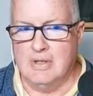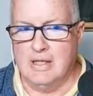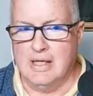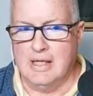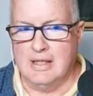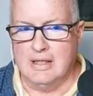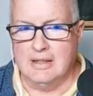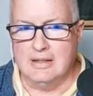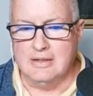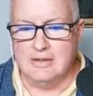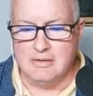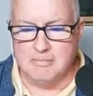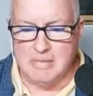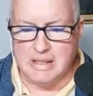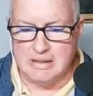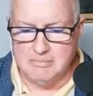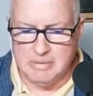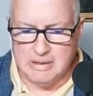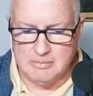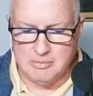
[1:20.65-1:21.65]
And it's
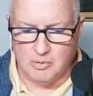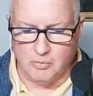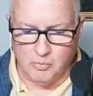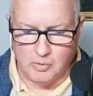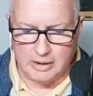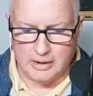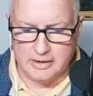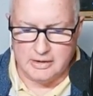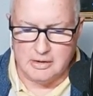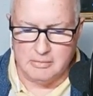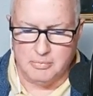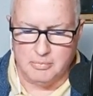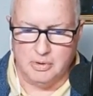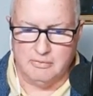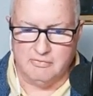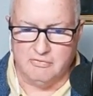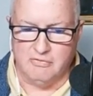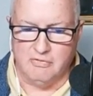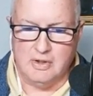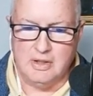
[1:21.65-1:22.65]
made people willing to
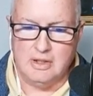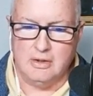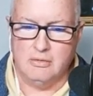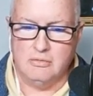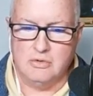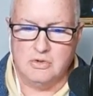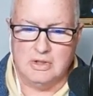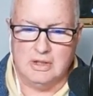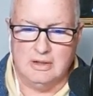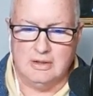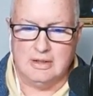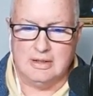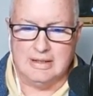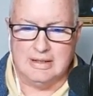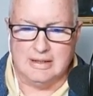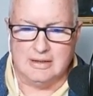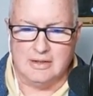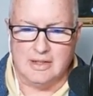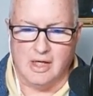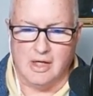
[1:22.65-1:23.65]
put videos into
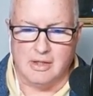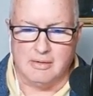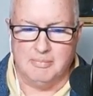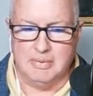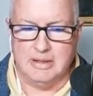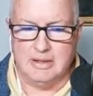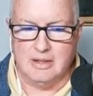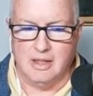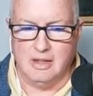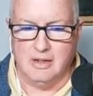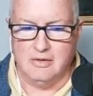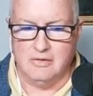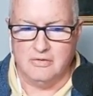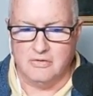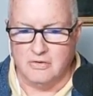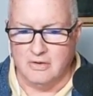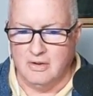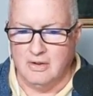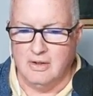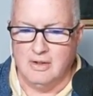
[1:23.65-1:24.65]
TikTok
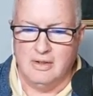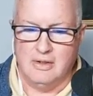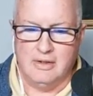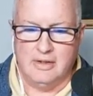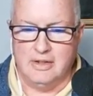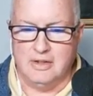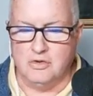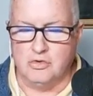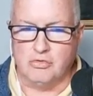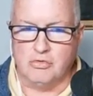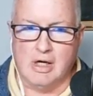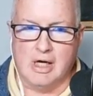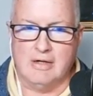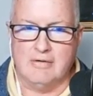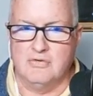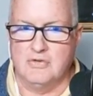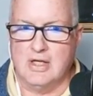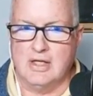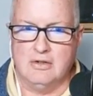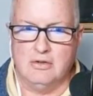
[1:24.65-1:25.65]
because it
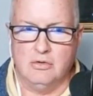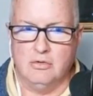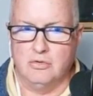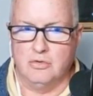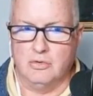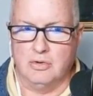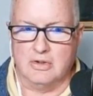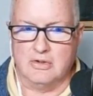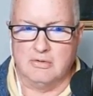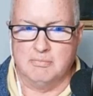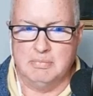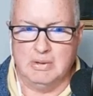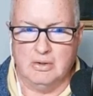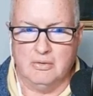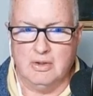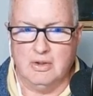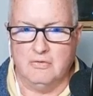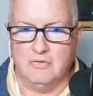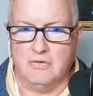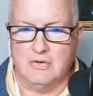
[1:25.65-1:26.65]
drives that user
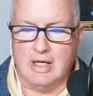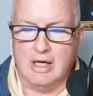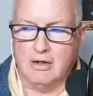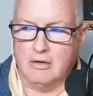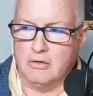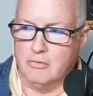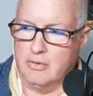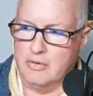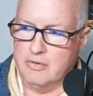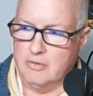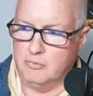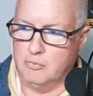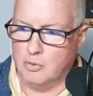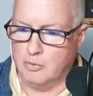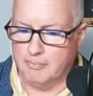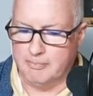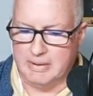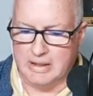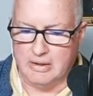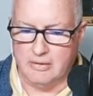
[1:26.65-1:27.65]
experience. The algorithm will
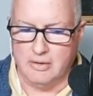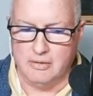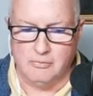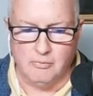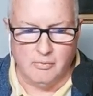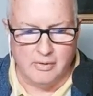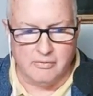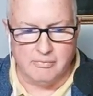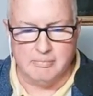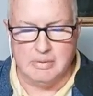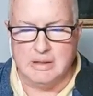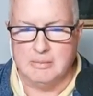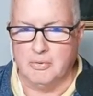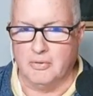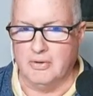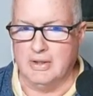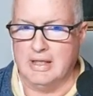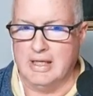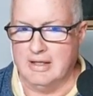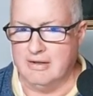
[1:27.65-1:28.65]
pair it with people
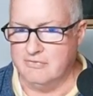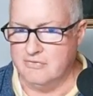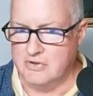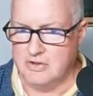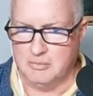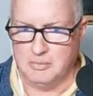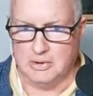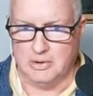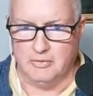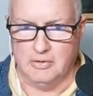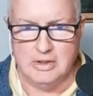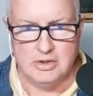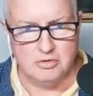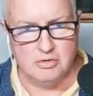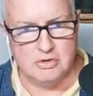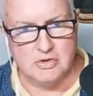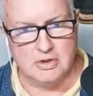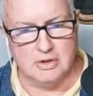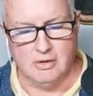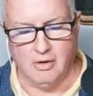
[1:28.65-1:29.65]
that have similar
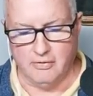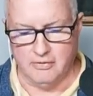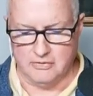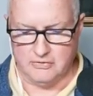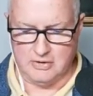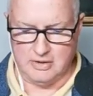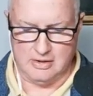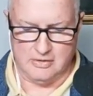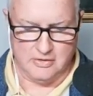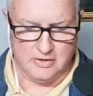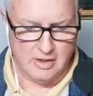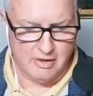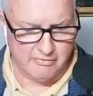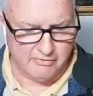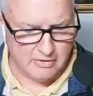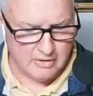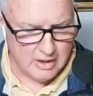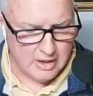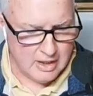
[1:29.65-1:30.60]
interests and all this kind of stuff.